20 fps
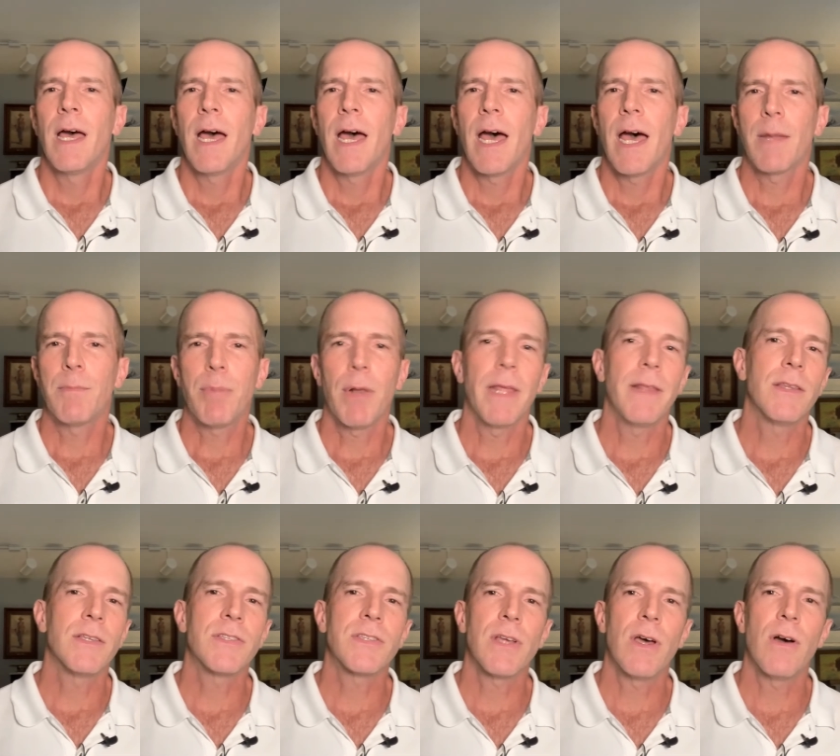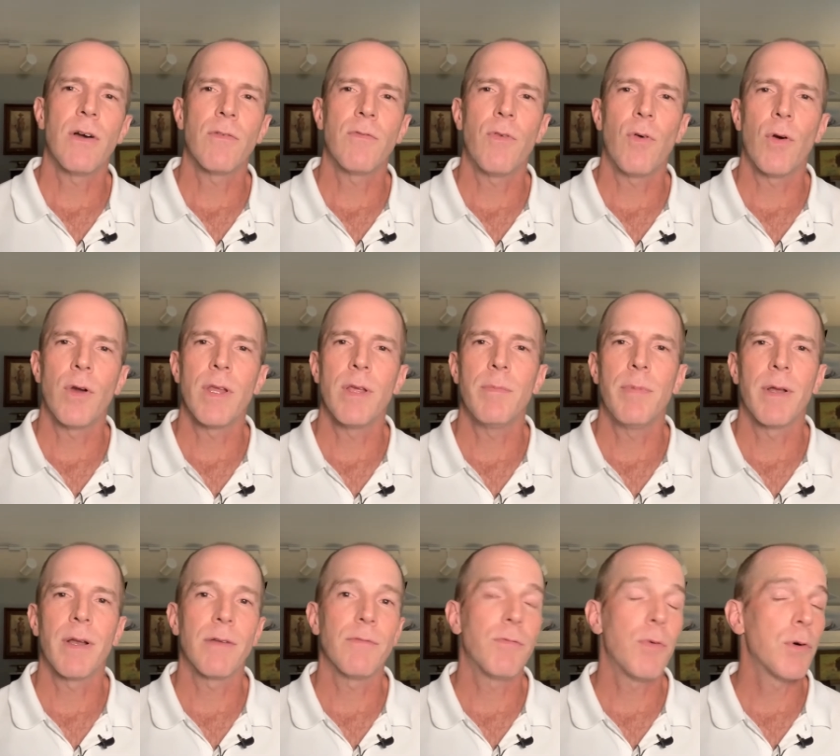I'd play the song for you,
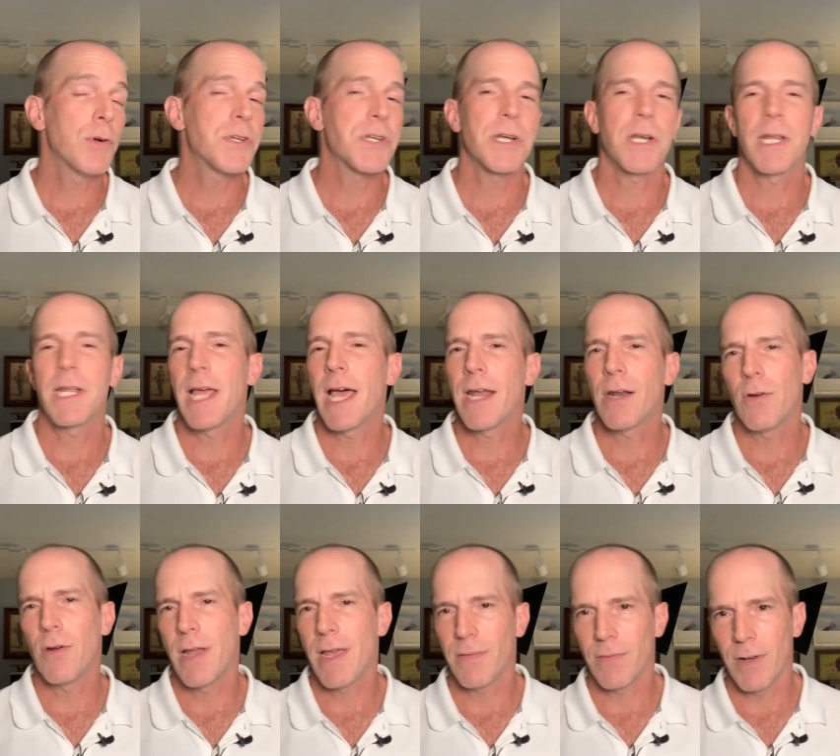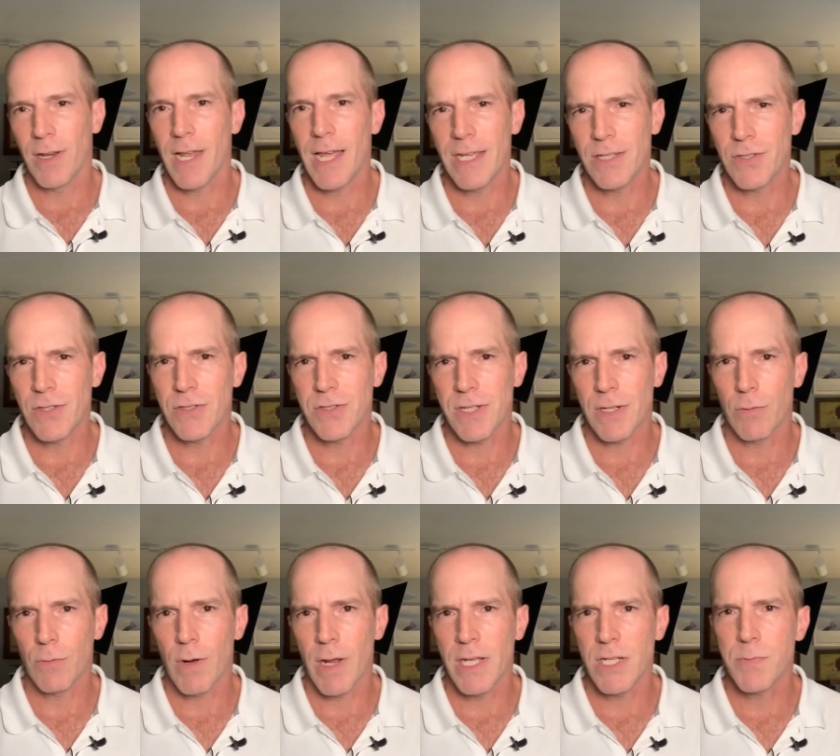but unfortunately I don't have the
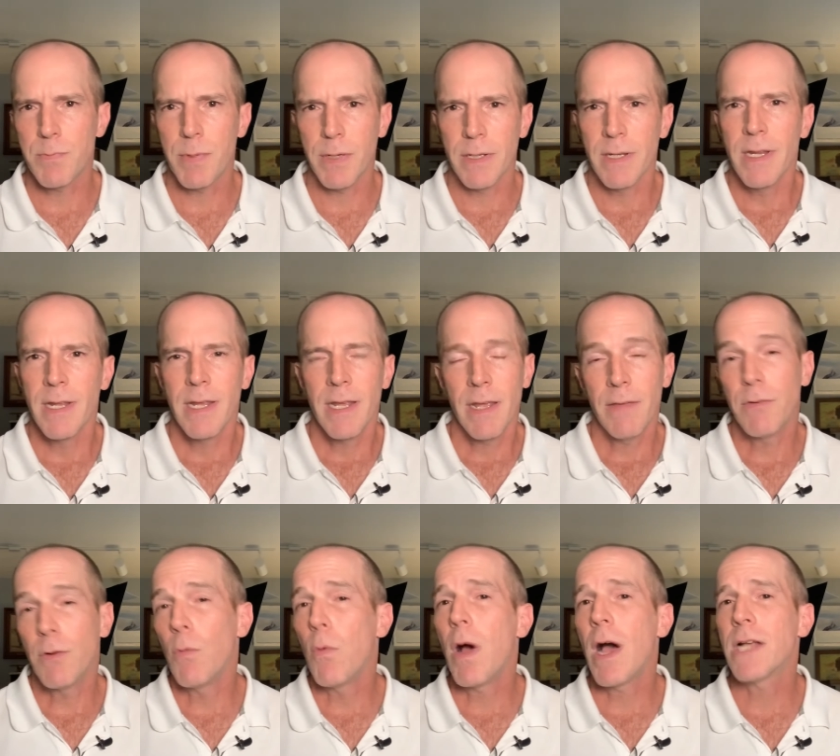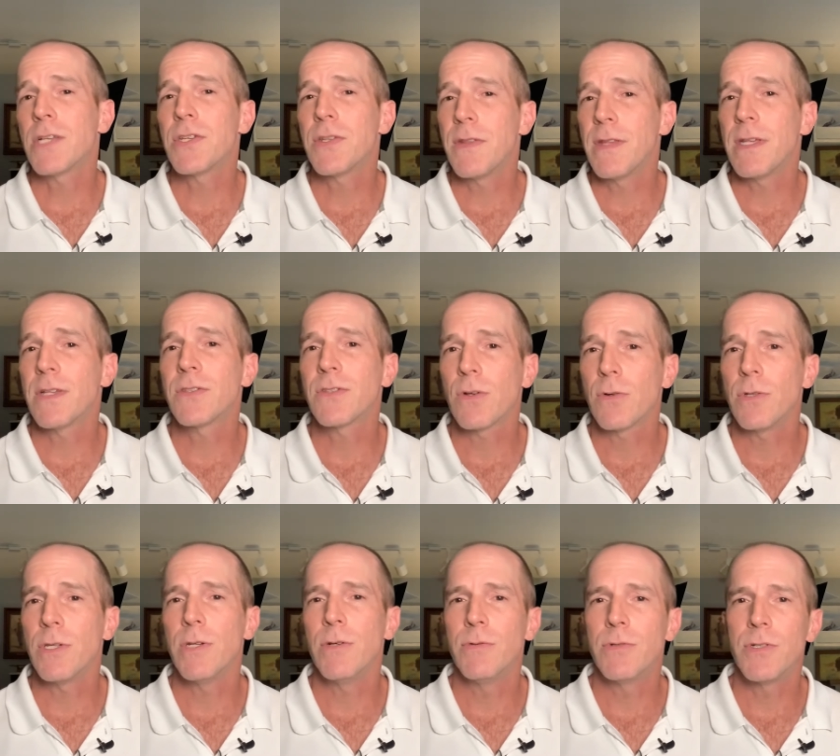licensing rights. But if you're watching this
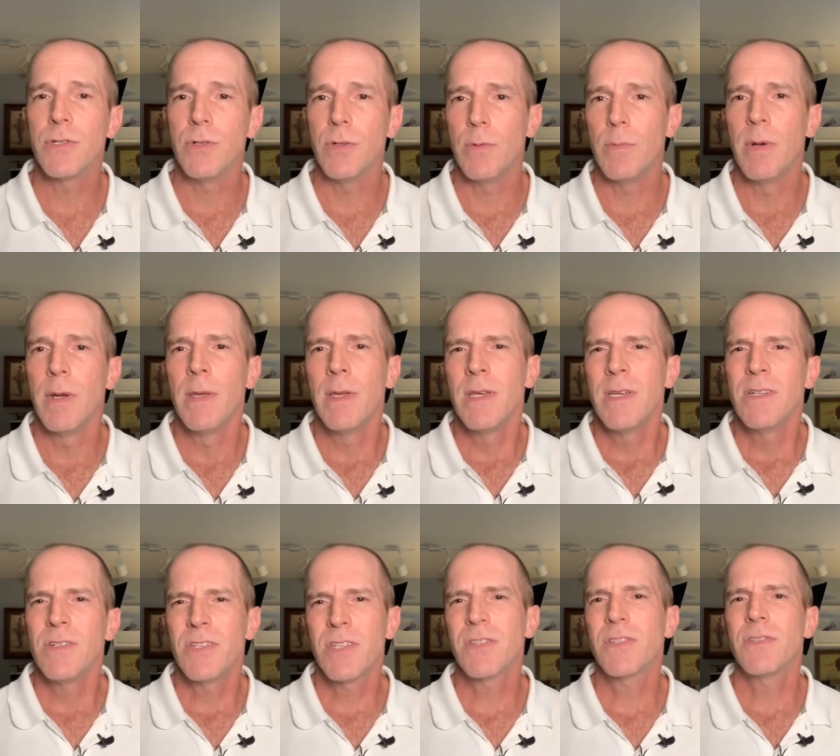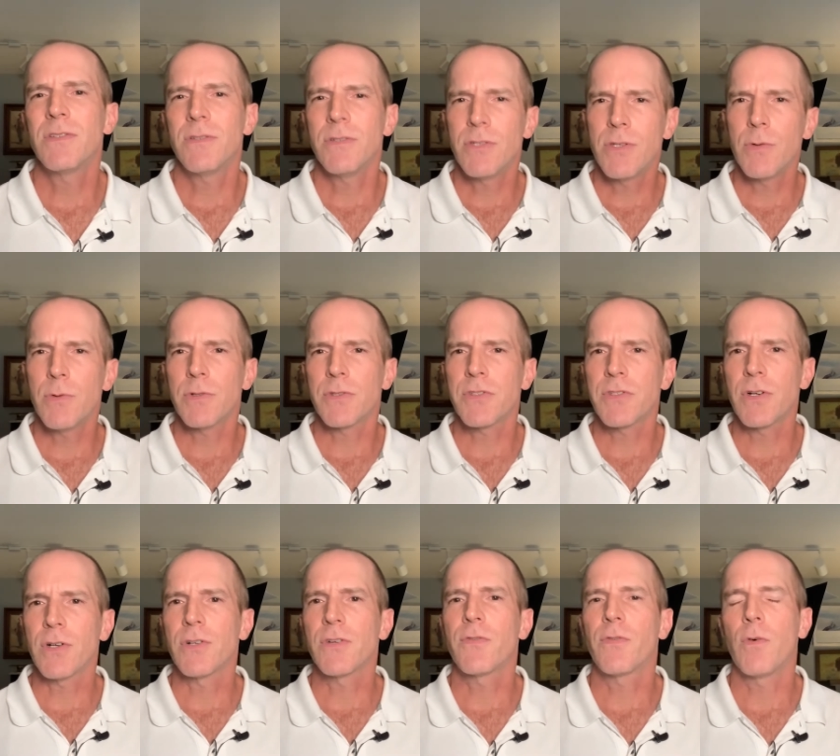on YouTube, just do a
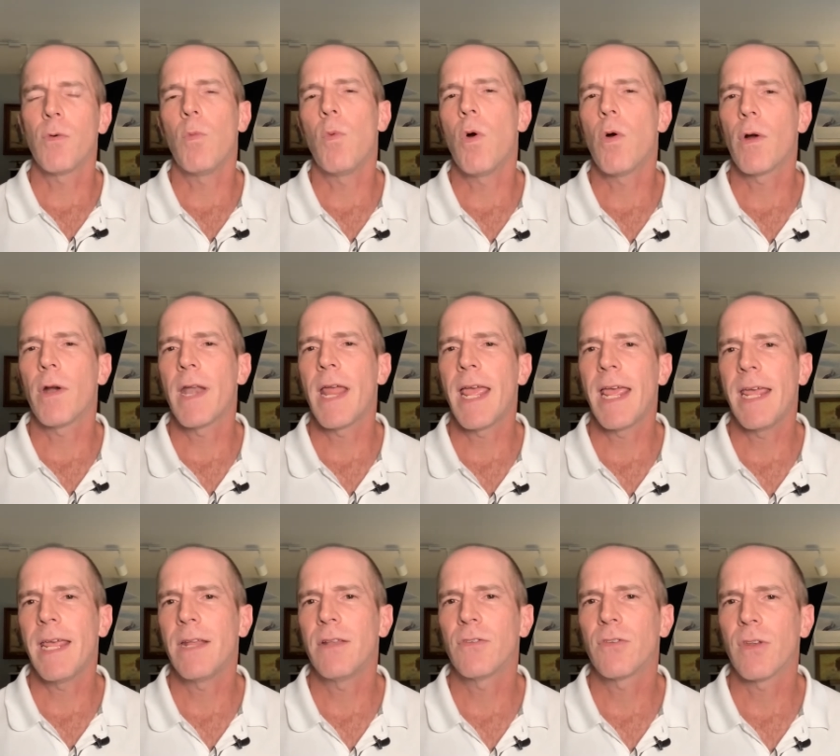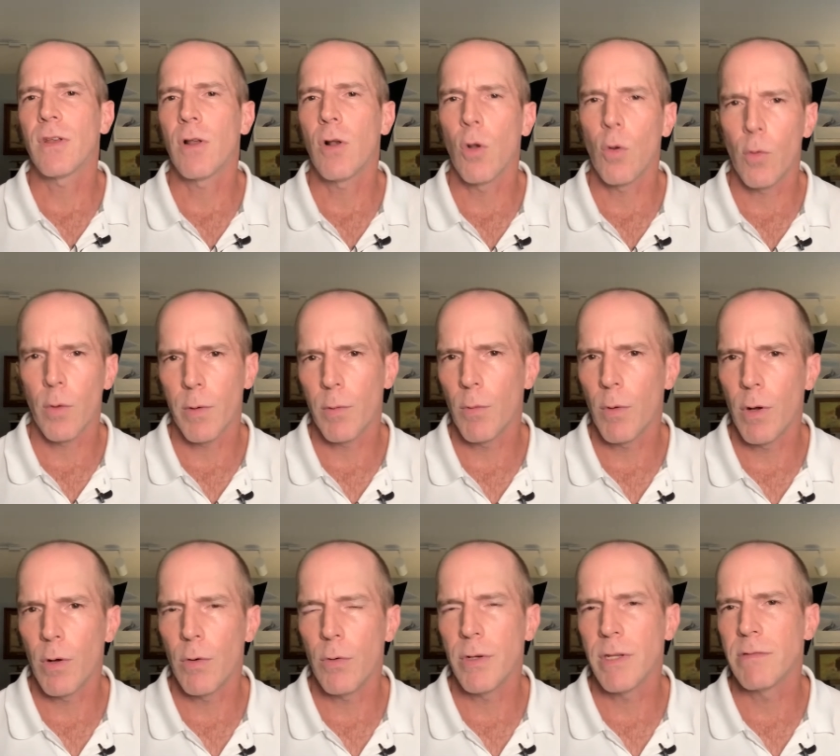search for Warren Haynes and Glory
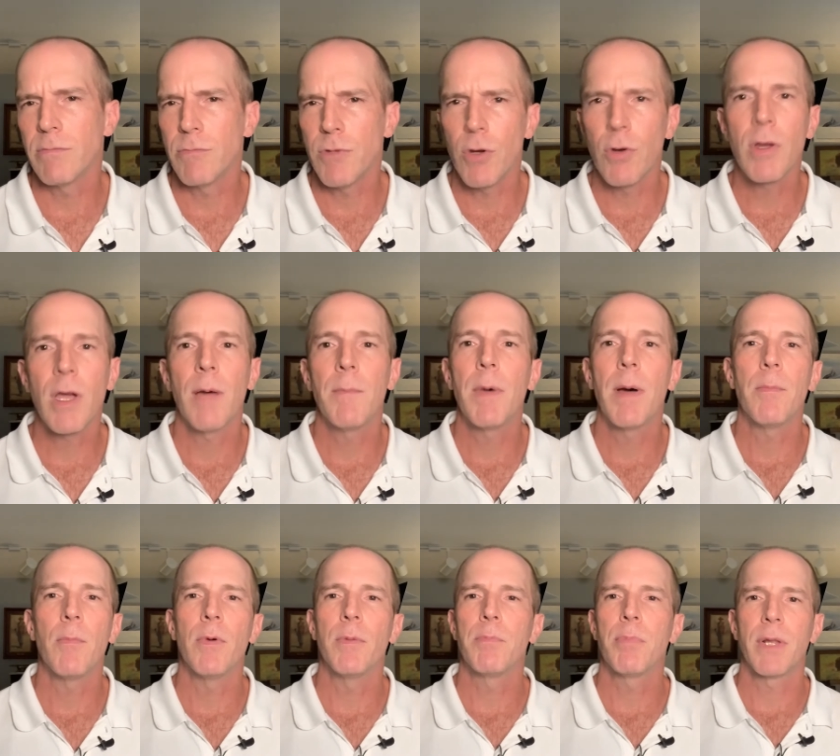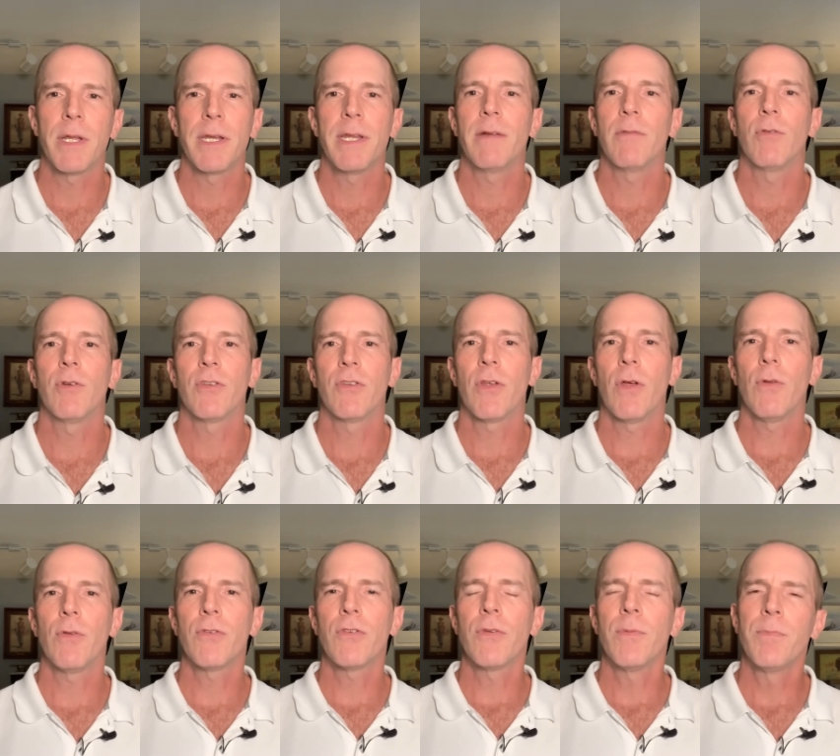Road and you'll come up with plenty of
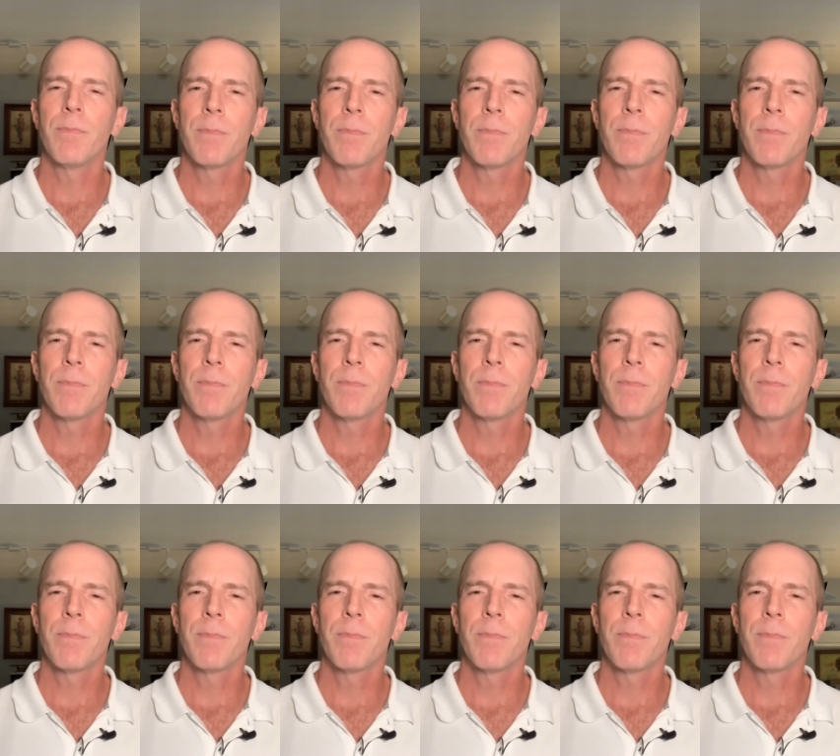results.